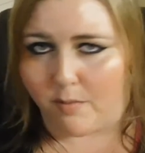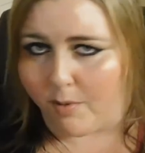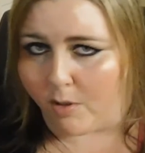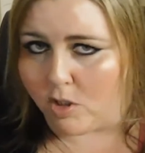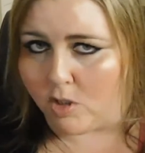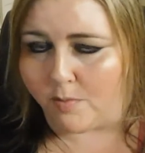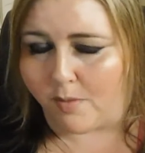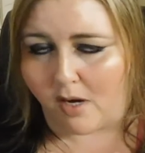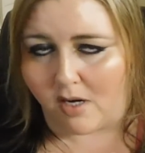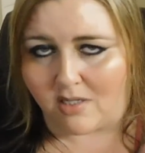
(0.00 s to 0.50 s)

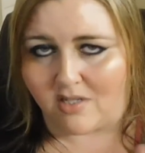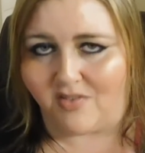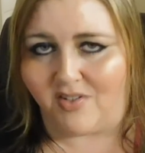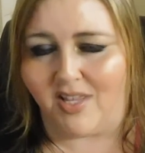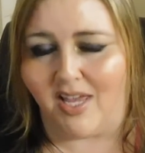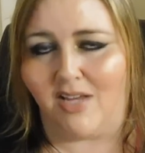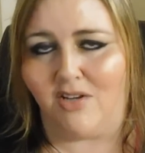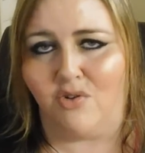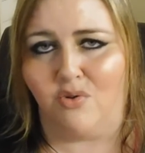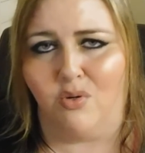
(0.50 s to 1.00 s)
BirchBox for
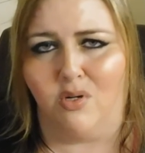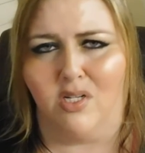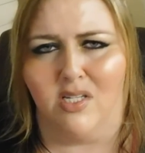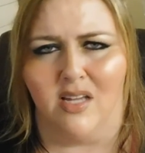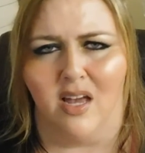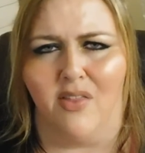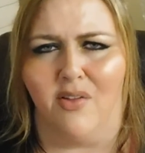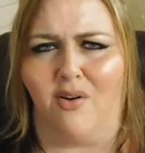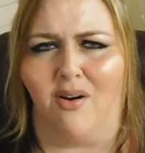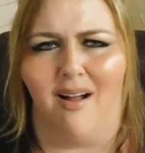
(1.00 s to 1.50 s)
that towards
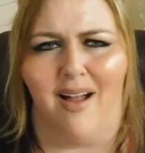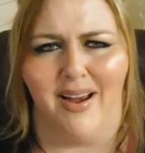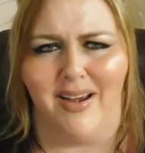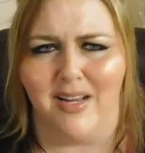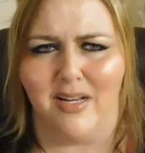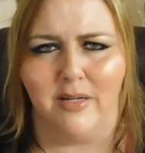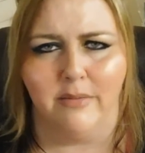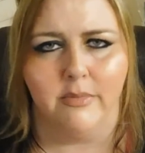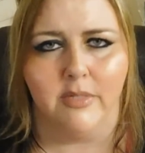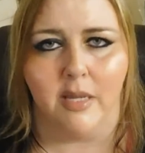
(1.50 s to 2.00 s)
other
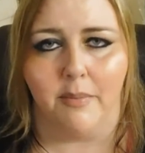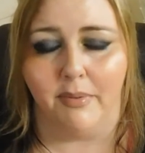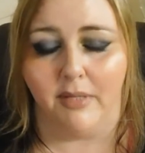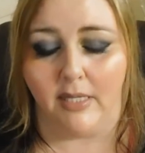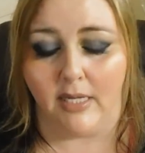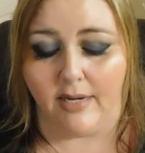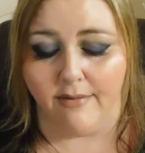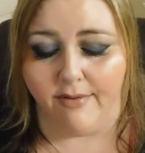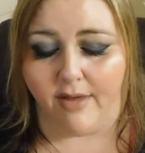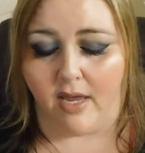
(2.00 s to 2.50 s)
items, I
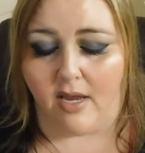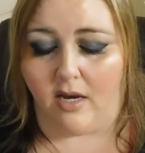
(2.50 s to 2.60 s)
believe.